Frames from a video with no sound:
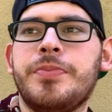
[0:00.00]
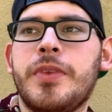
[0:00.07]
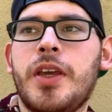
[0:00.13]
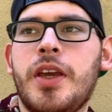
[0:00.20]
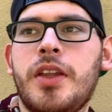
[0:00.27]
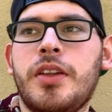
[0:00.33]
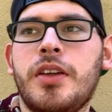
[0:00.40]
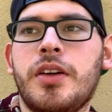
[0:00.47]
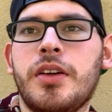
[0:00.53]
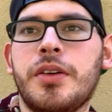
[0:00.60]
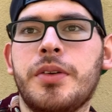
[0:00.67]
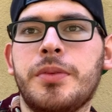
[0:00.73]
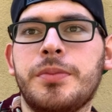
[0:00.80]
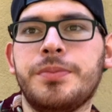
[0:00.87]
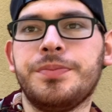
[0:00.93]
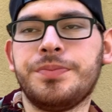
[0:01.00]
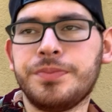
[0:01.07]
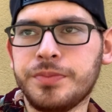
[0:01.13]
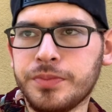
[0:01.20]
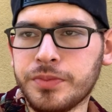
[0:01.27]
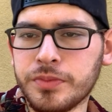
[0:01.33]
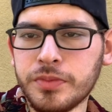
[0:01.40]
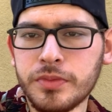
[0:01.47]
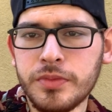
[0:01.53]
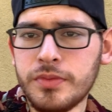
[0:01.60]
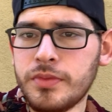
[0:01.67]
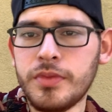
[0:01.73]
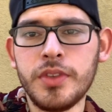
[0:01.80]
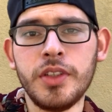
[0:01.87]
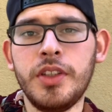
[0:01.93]
And um,
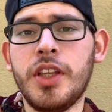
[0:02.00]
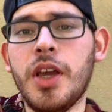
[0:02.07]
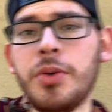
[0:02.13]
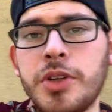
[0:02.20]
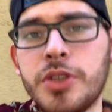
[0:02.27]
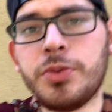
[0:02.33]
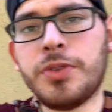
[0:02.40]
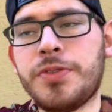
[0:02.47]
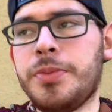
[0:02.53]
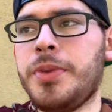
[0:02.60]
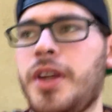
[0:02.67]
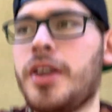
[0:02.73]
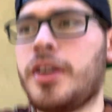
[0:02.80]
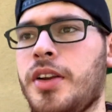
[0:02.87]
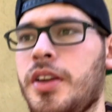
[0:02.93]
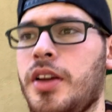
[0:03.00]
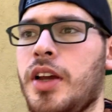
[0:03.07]
yeah, we just went from there.